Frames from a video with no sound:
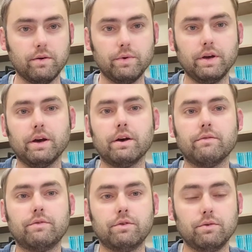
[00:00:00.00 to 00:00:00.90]
that we
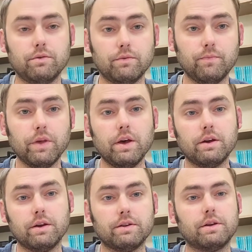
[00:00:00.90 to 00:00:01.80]
have to
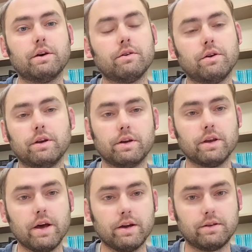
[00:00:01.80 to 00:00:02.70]
get together and
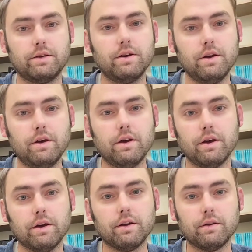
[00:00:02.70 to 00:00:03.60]
connect
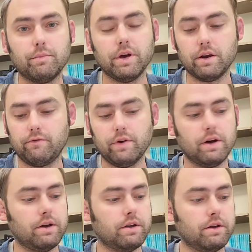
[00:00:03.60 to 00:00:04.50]
and be
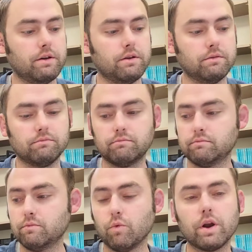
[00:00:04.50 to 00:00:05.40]
edified in
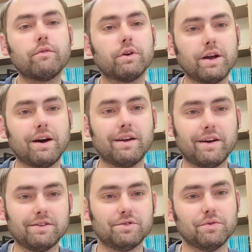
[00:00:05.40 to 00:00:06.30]
whatever God
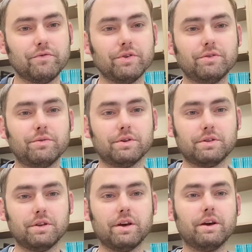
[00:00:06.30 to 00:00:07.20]
has to reveal to us
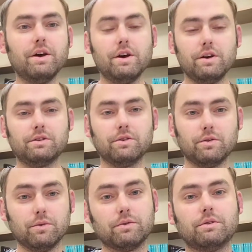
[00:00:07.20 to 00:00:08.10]
today.
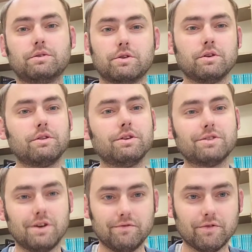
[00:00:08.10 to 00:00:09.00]
So to start
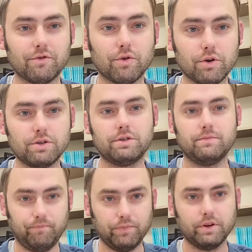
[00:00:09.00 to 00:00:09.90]
things off, of course,
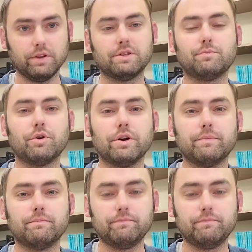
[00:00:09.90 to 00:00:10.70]
let's pray.